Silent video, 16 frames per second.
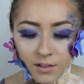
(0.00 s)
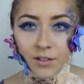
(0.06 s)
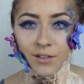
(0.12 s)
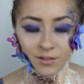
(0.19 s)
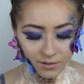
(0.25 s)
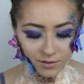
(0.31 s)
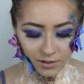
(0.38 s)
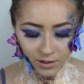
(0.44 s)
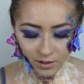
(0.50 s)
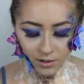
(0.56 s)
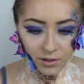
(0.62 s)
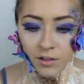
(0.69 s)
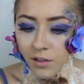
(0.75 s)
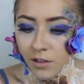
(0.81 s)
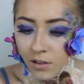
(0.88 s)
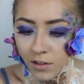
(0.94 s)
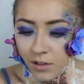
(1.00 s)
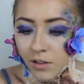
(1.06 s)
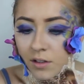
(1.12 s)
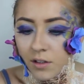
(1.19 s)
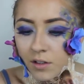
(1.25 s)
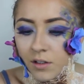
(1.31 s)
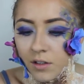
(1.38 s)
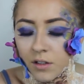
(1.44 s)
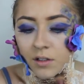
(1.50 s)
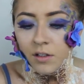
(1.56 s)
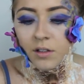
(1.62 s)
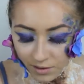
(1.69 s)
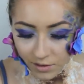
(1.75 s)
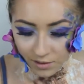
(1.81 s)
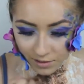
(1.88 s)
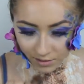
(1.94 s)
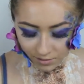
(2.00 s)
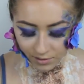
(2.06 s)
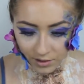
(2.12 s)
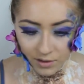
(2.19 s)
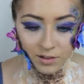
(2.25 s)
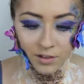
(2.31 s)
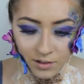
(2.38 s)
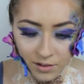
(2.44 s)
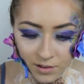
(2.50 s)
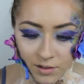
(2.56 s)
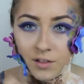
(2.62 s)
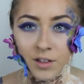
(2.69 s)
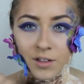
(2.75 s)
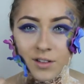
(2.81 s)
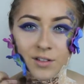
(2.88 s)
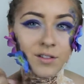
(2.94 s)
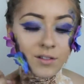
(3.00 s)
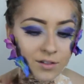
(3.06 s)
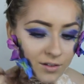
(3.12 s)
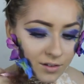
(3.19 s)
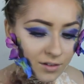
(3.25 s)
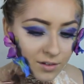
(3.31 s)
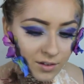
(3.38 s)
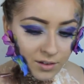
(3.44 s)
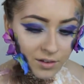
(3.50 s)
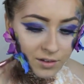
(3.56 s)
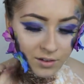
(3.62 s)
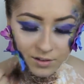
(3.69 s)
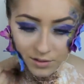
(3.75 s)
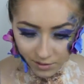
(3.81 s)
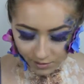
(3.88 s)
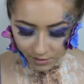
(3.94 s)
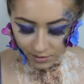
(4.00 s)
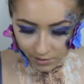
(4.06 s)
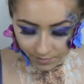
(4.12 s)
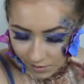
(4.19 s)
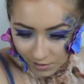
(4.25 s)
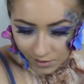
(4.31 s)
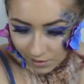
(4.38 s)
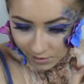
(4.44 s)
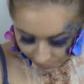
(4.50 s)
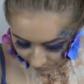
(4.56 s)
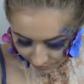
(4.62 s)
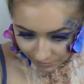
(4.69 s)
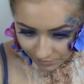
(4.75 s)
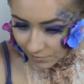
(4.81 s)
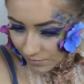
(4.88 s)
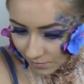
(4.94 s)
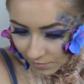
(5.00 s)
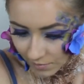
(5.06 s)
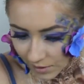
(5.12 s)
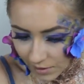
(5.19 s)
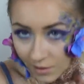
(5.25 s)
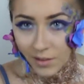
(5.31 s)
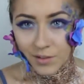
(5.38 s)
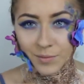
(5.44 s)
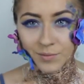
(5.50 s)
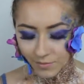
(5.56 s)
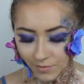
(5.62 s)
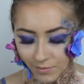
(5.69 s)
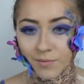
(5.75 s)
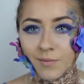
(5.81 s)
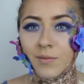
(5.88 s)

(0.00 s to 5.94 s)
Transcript: Here I'm applying a cream color in brown. You could also use body paint.